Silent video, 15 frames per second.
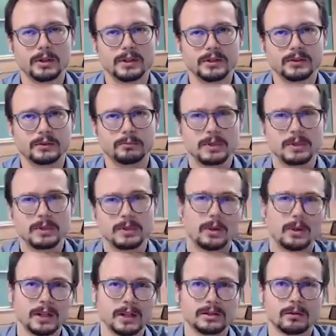help us
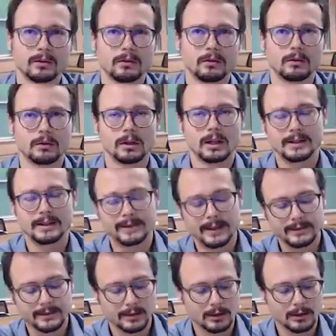be more ethical or
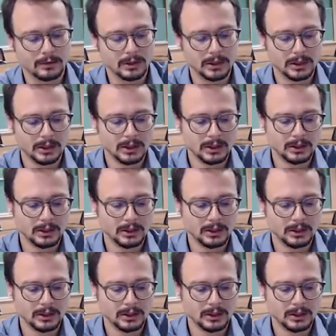less ethical.